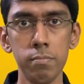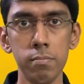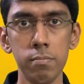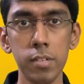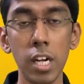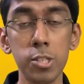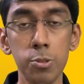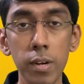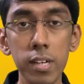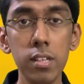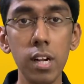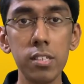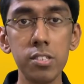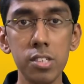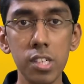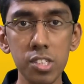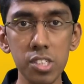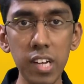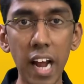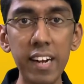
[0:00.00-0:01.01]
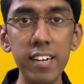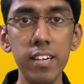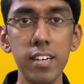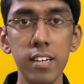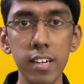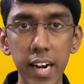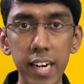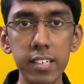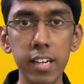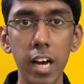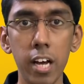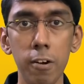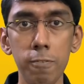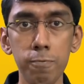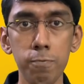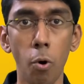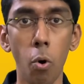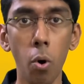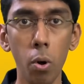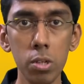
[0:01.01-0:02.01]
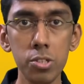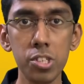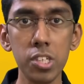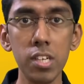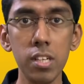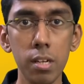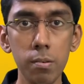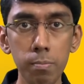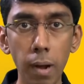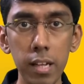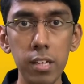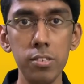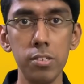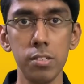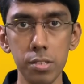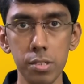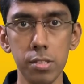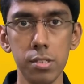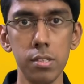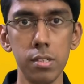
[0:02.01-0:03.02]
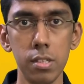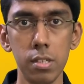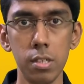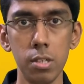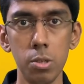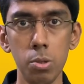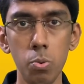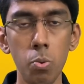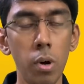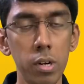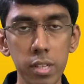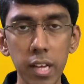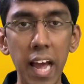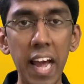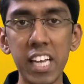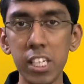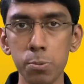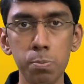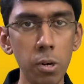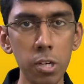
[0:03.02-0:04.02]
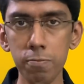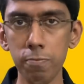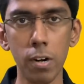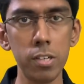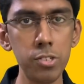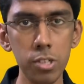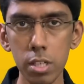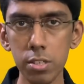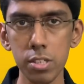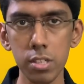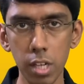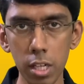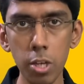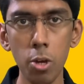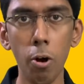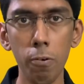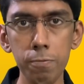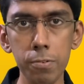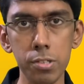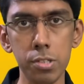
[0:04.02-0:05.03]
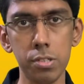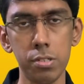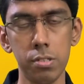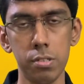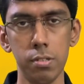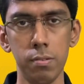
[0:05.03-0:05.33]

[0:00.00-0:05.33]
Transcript: That's why that's the standard attire of all senior managers who are the expert fudgels in any office.